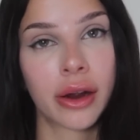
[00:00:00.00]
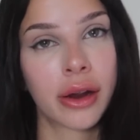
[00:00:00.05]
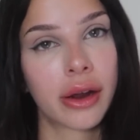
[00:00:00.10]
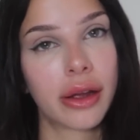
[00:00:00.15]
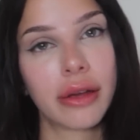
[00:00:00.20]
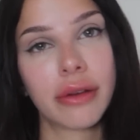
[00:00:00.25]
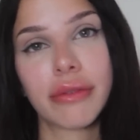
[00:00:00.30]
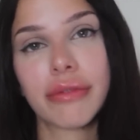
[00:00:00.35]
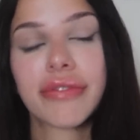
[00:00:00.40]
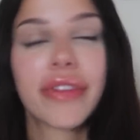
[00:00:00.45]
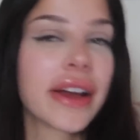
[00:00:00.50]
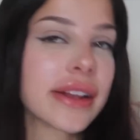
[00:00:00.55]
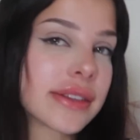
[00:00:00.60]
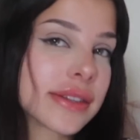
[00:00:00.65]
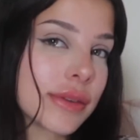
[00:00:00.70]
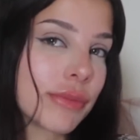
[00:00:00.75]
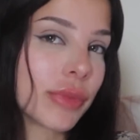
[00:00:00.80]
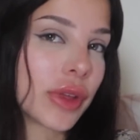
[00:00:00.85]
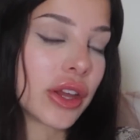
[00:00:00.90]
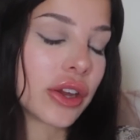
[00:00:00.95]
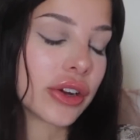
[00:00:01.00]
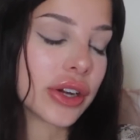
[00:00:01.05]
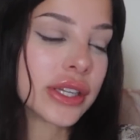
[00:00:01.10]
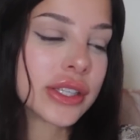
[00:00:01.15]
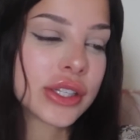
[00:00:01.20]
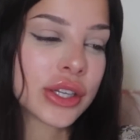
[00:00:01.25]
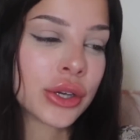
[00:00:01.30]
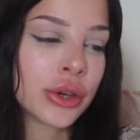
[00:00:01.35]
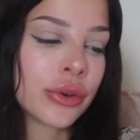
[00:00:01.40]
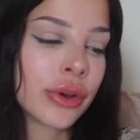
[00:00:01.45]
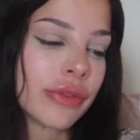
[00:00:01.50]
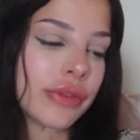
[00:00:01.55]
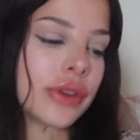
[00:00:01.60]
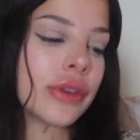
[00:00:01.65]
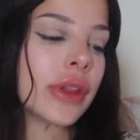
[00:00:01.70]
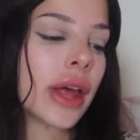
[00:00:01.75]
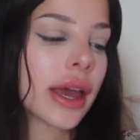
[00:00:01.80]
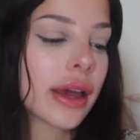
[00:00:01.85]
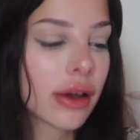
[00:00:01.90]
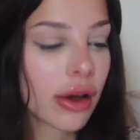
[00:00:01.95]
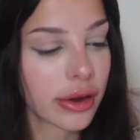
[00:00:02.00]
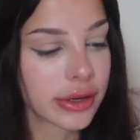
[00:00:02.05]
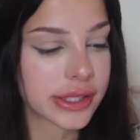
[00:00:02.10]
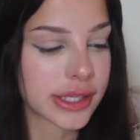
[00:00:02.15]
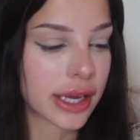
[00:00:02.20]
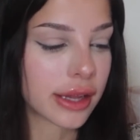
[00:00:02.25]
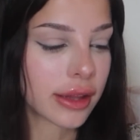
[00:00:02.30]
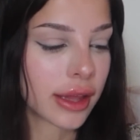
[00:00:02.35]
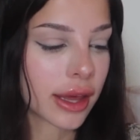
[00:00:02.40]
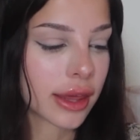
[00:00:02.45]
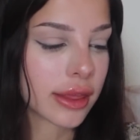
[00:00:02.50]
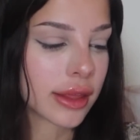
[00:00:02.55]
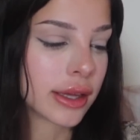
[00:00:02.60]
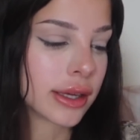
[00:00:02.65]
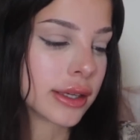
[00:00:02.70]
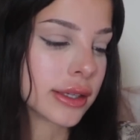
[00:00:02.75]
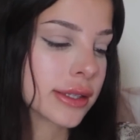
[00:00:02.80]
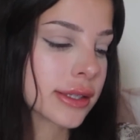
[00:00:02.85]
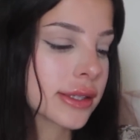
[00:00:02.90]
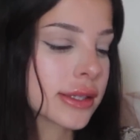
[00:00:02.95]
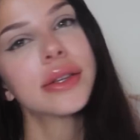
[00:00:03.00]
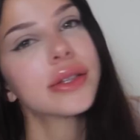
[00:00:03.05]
if that's something you're into, if you like content like this.